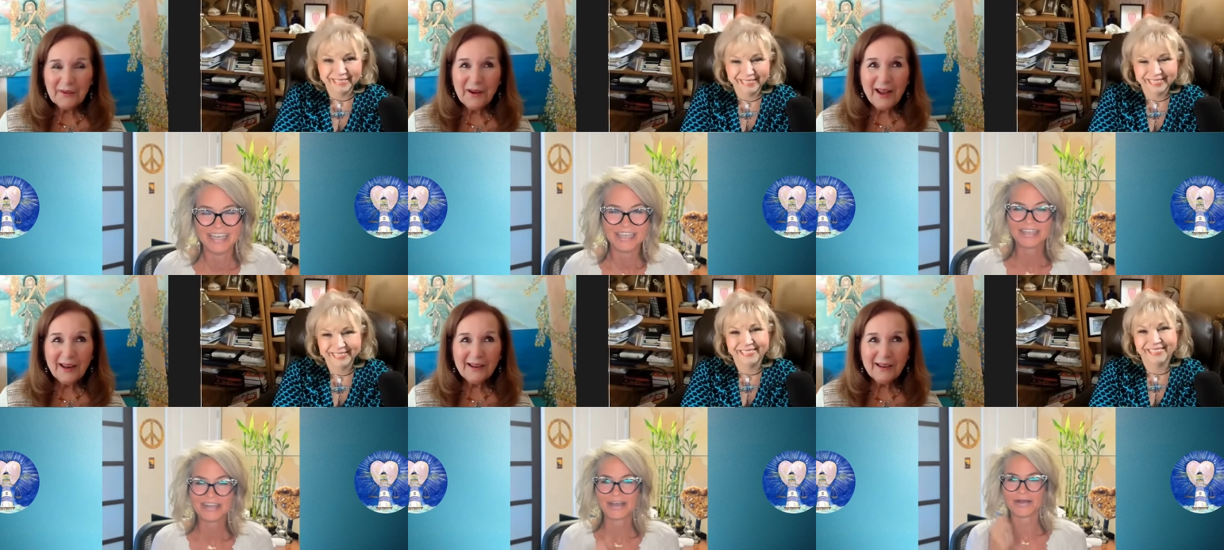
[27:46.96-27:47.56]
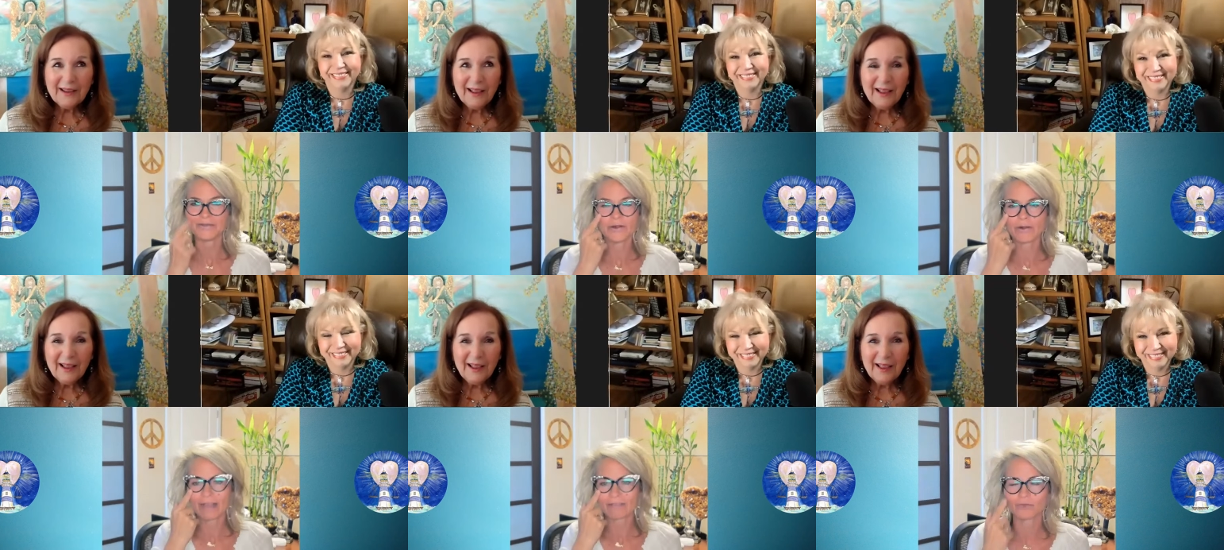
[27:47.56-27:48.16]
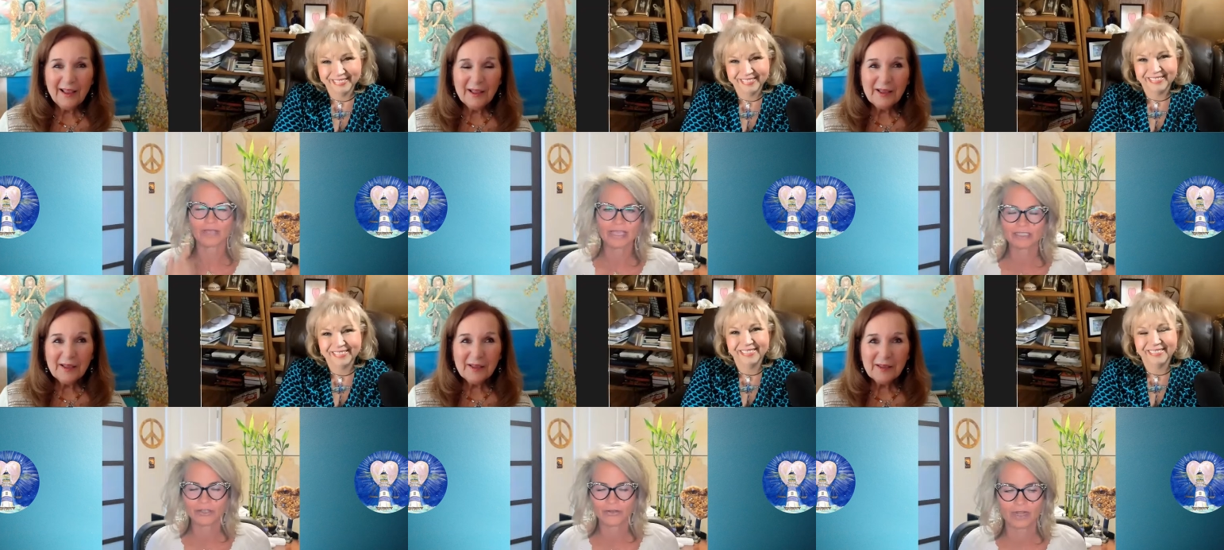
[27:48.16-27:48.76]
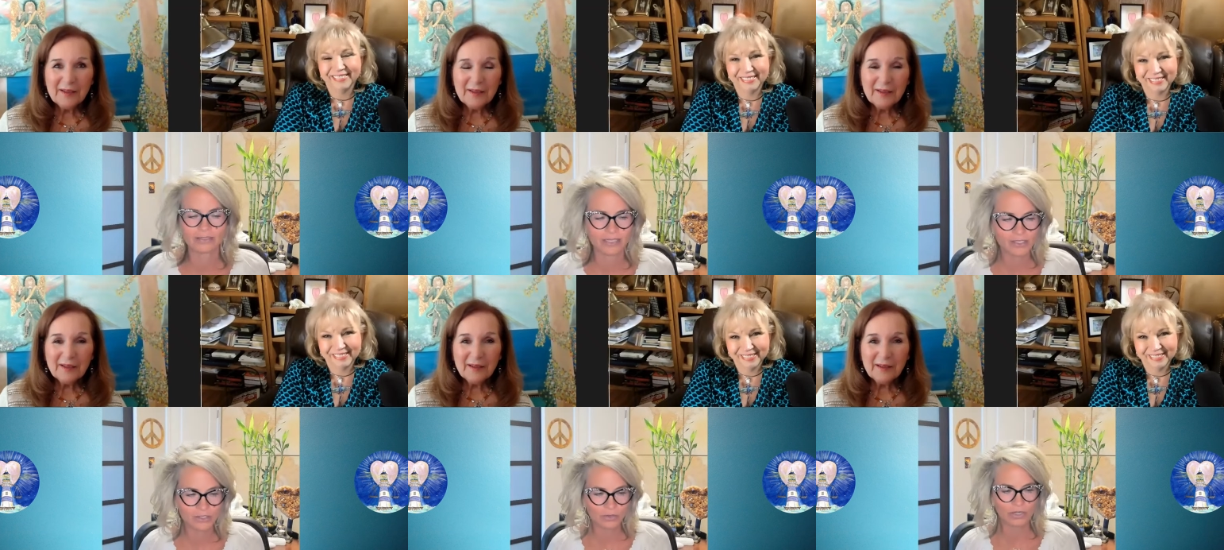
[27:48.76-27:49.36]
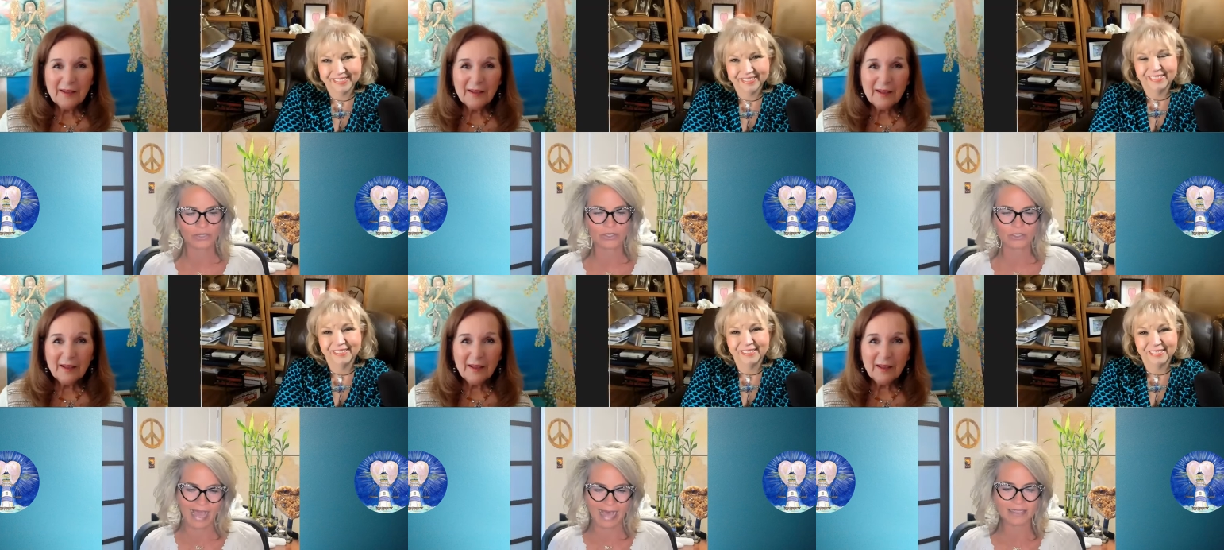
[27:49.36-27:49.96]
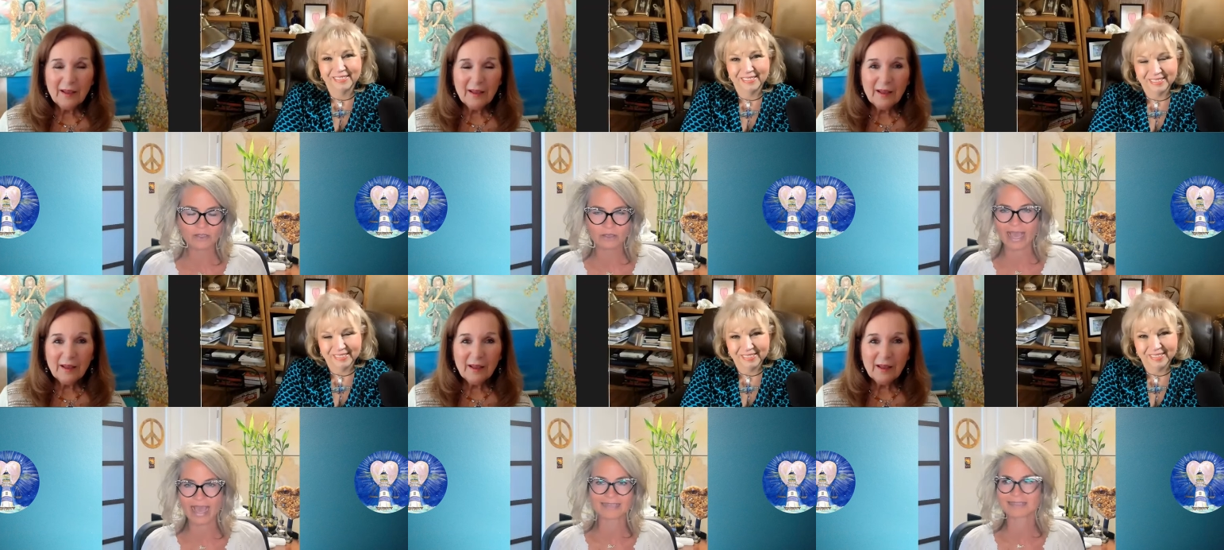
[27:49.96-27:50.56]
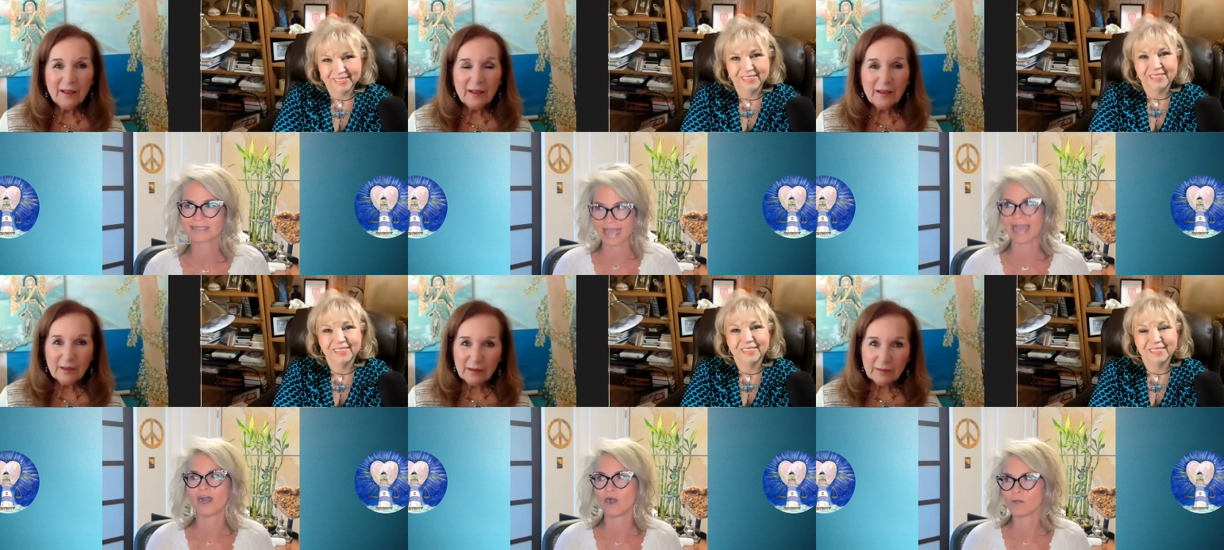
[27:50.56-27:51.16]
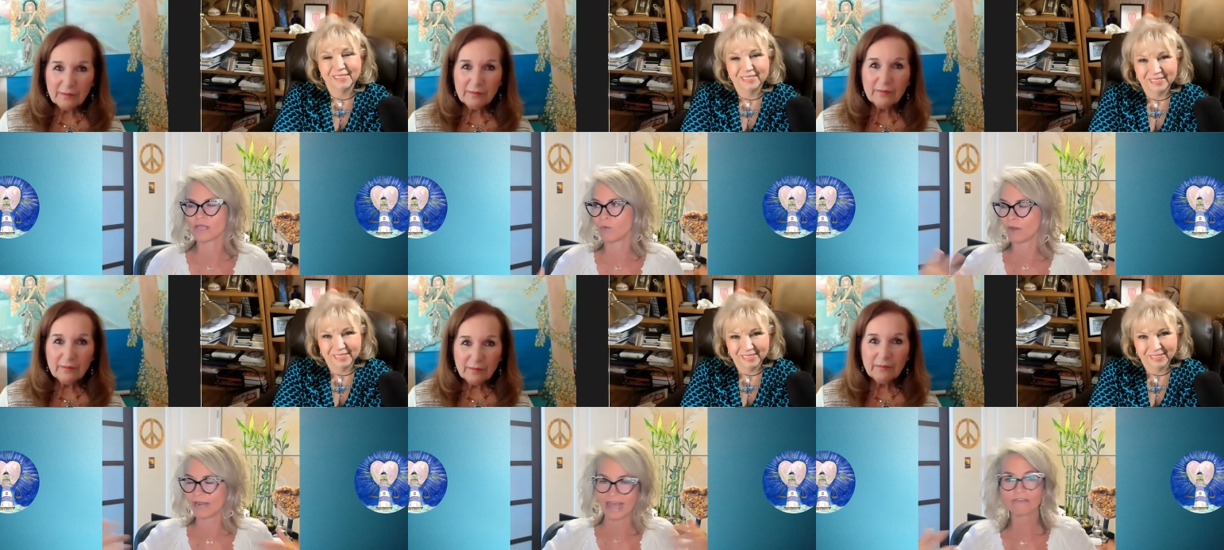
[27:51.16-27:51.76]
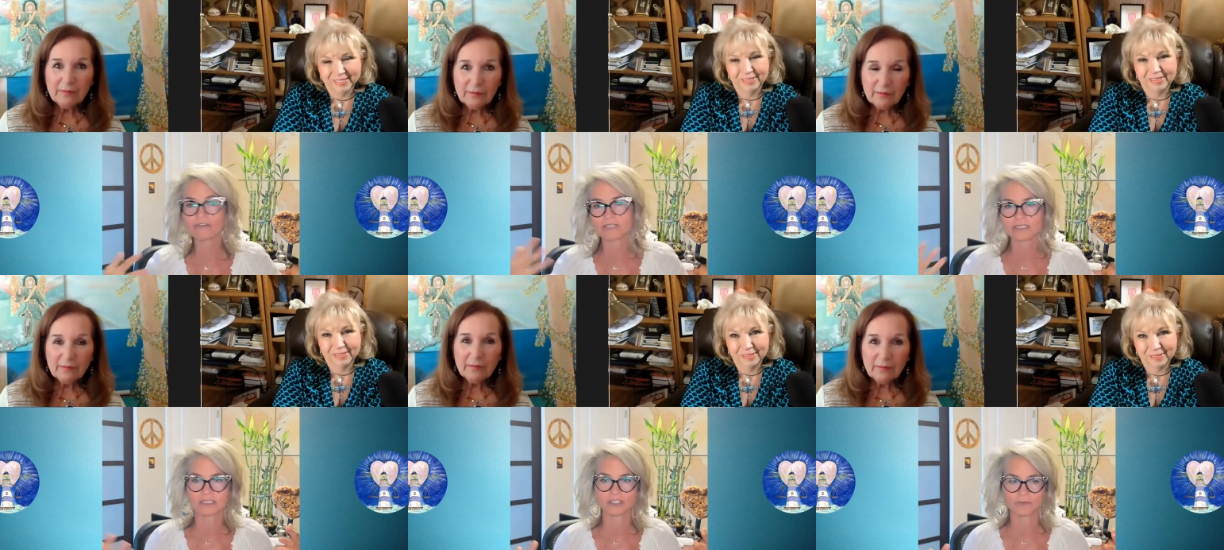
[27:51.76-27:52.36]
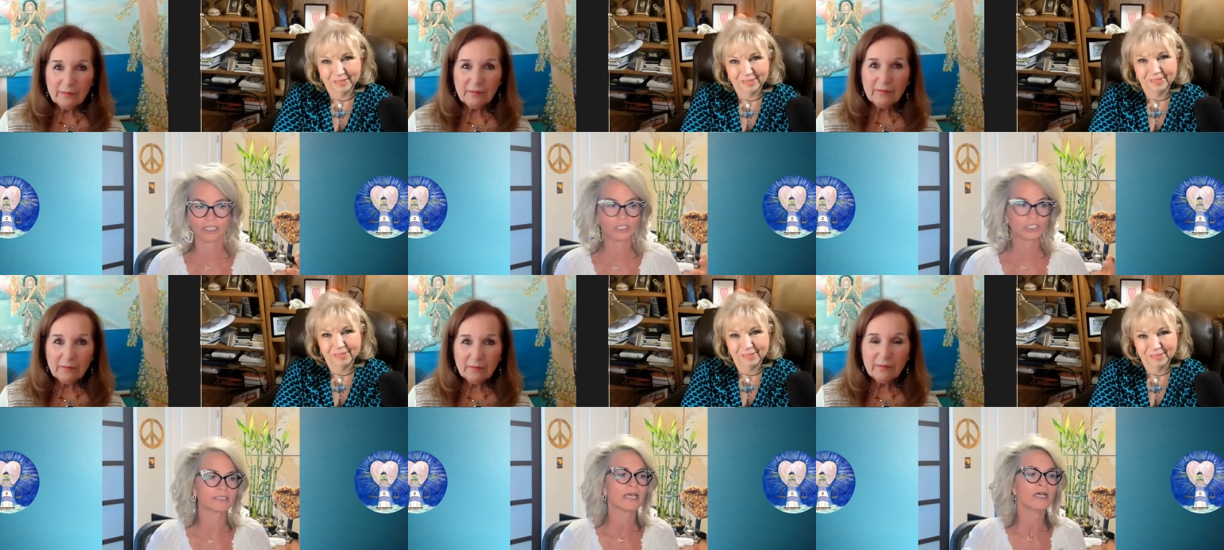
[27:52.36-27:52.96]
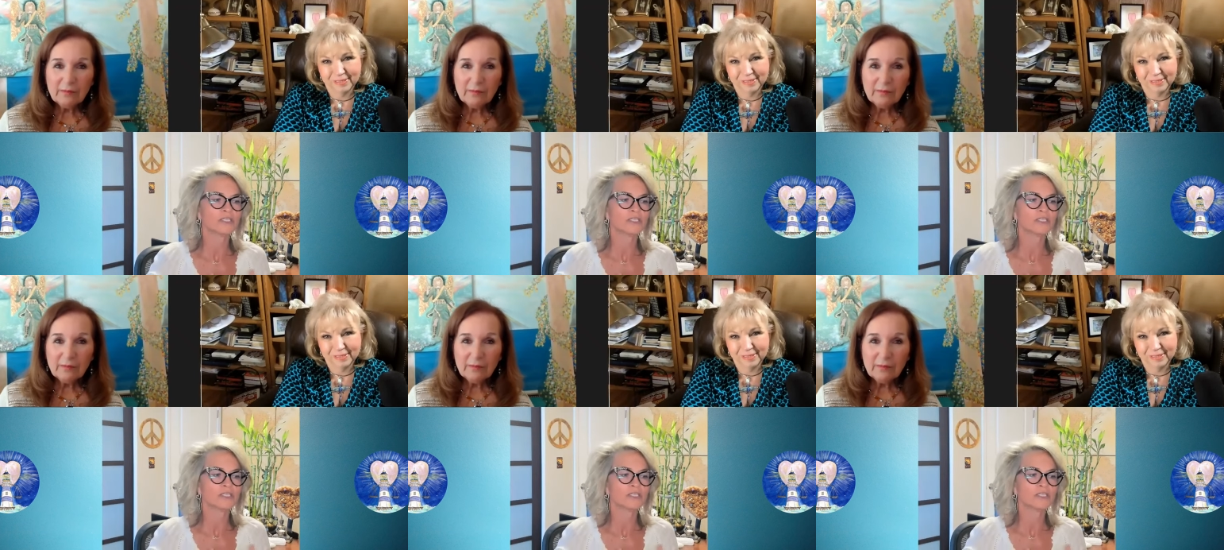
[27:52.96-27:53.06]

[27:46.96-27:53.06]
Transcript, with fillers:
Speaker 1: right. You know, you don't have to wait till you're on death's door. Ask, ask now in whatever the situation is.